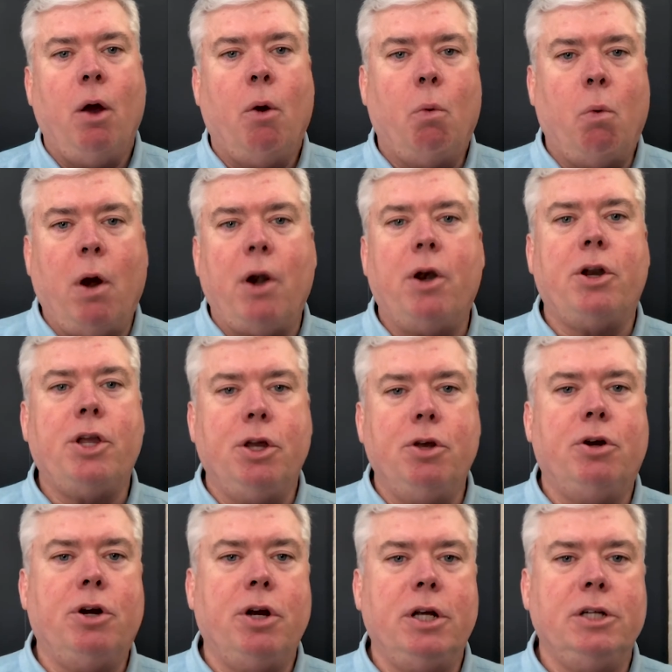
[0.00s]
what are
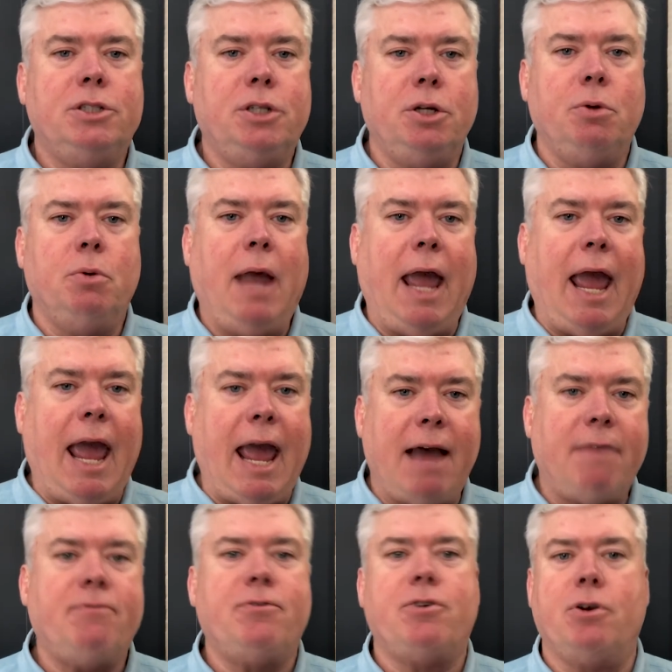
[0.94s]
you going to do
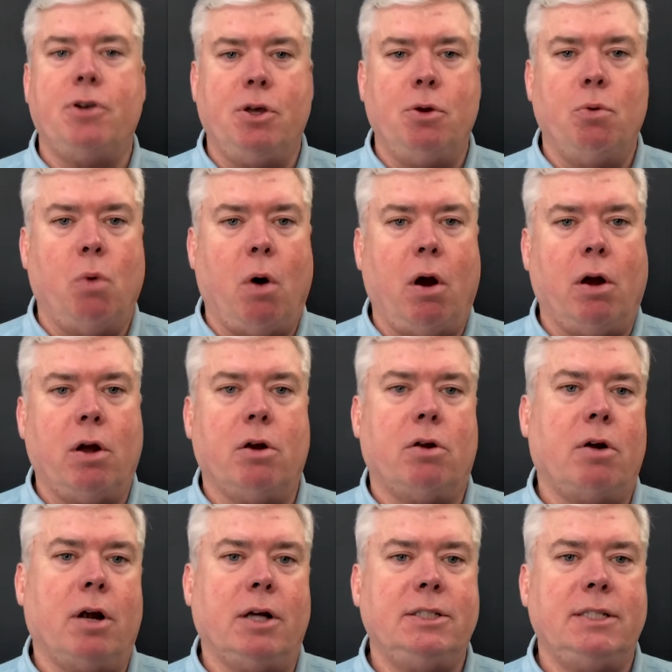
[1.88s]
after you walk
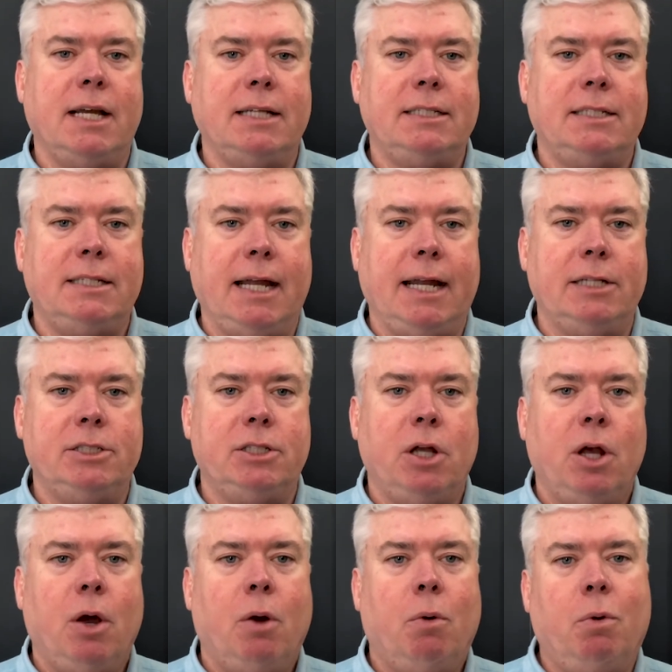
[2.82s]
across that stage?
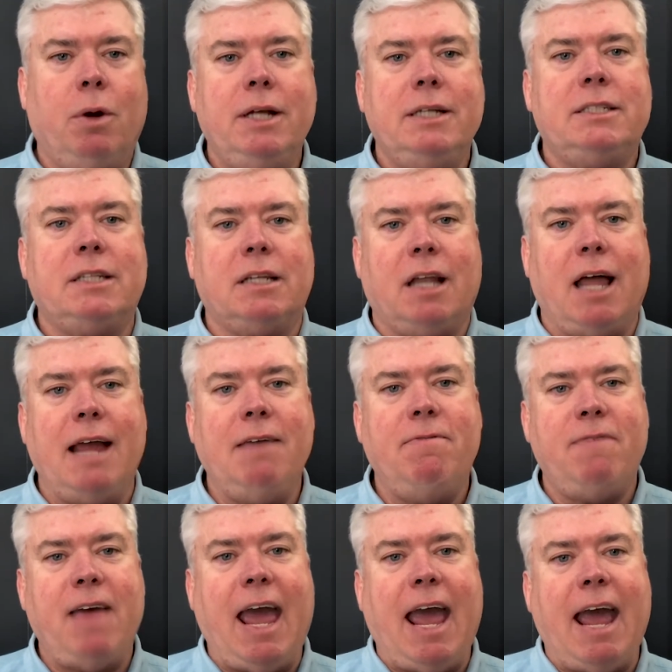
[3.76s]
What is
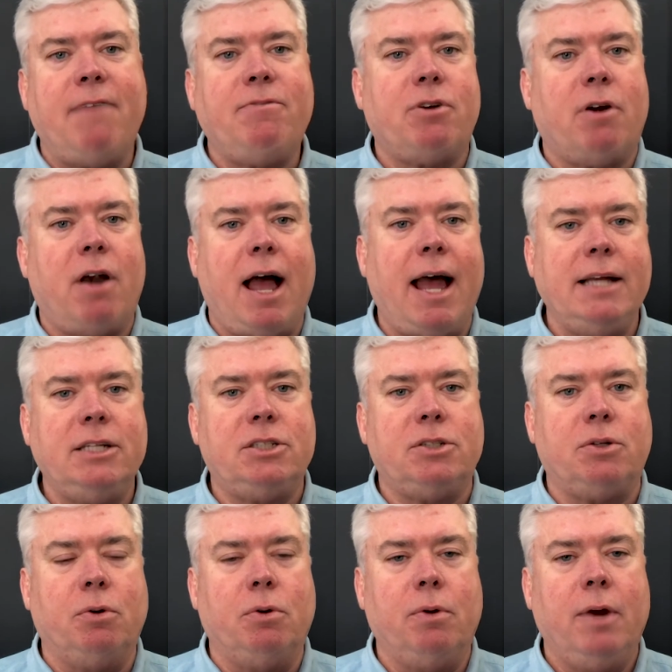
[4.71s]
life after high
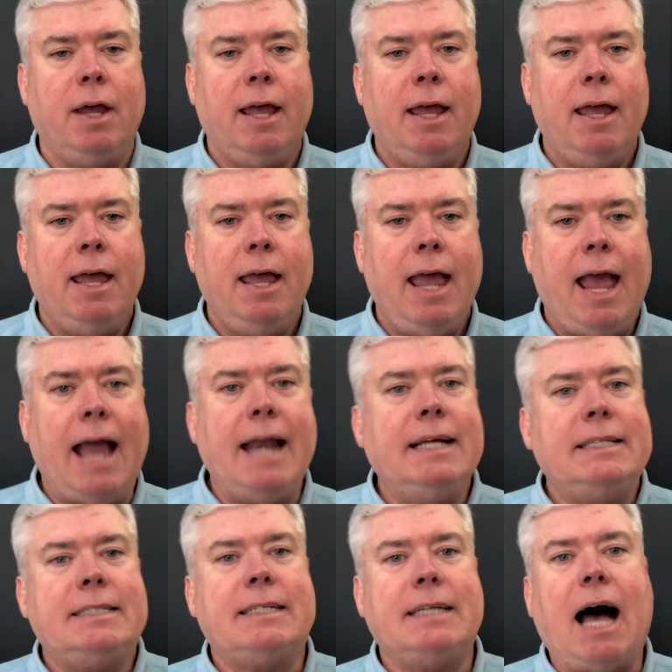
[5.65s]
school? And
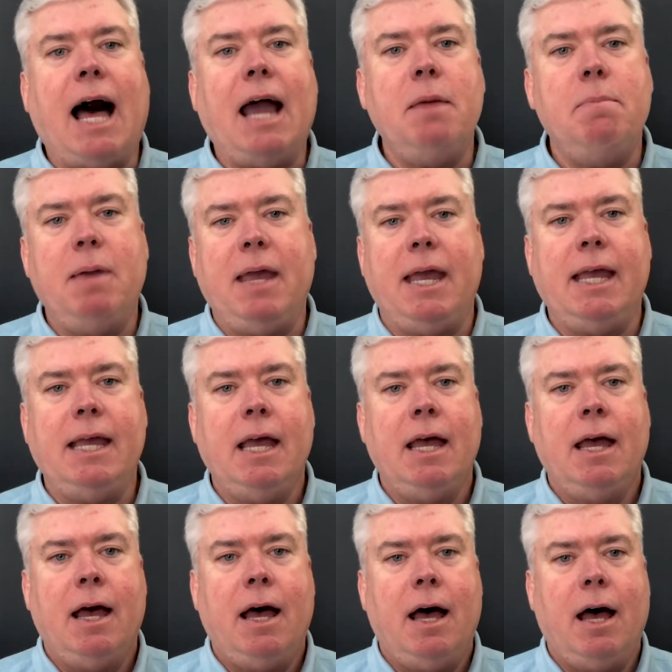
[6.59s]
it's got to be
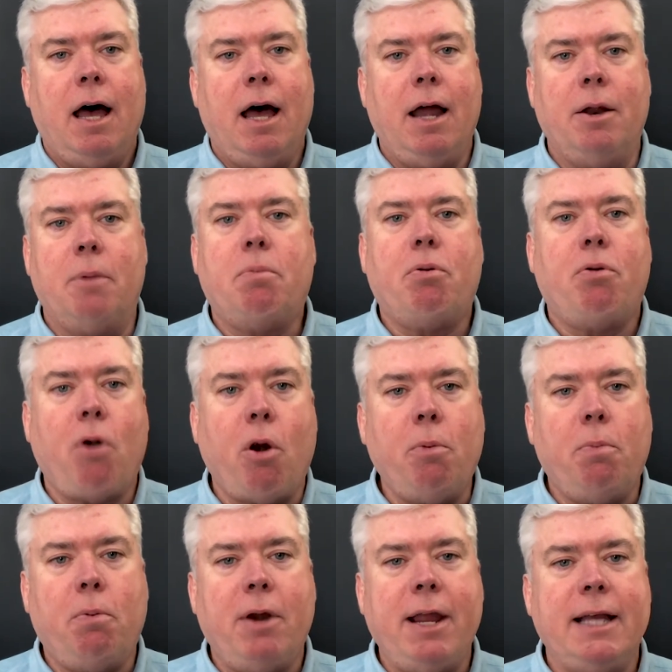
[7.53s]
an
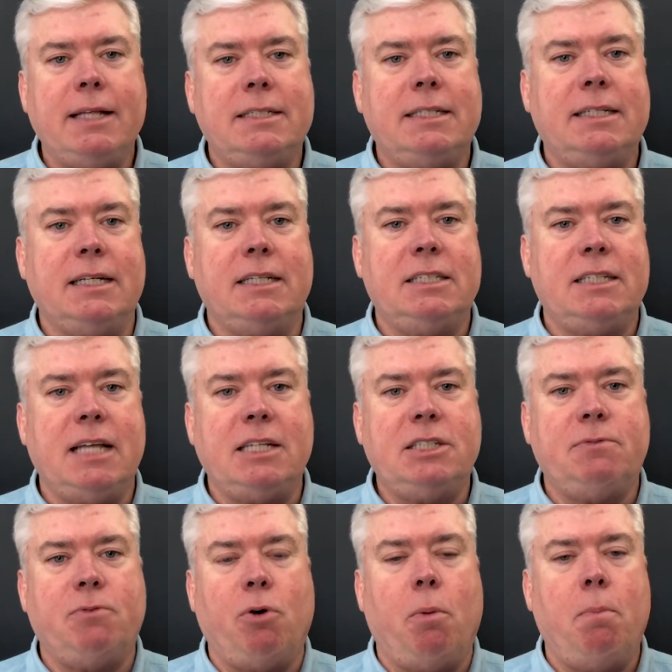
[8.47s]
appropriate,
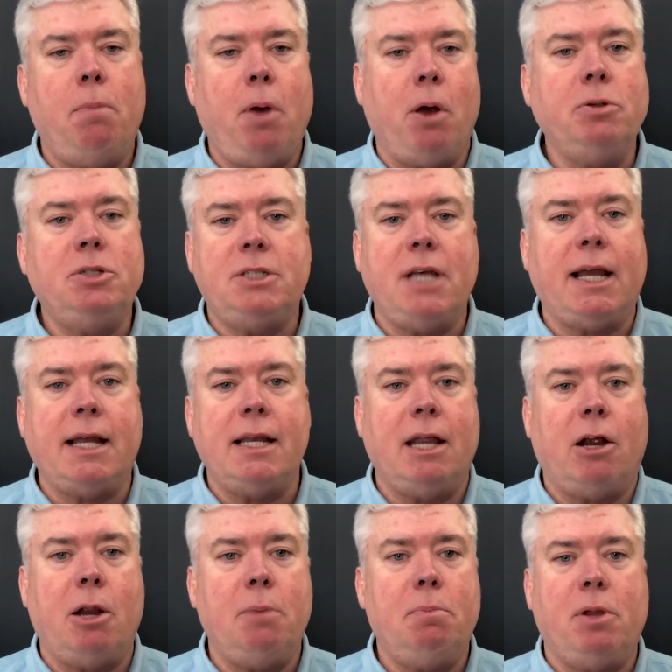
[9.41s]
successful
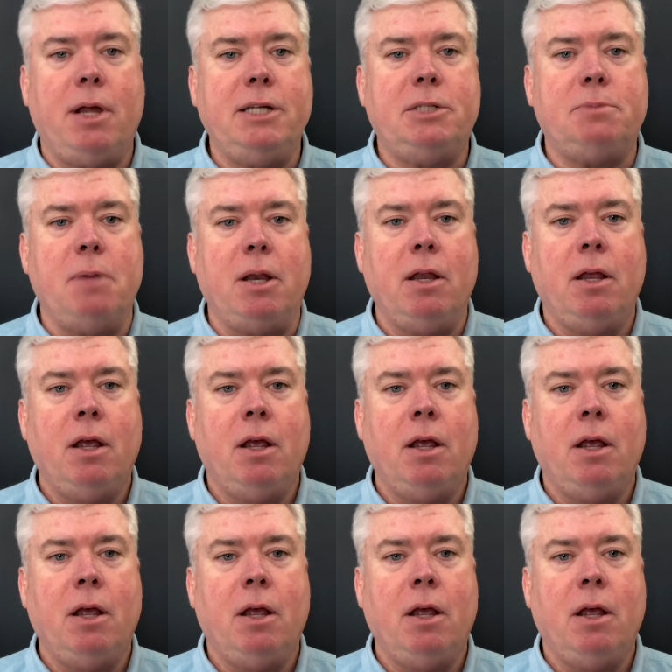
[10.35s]
post-secondary placement.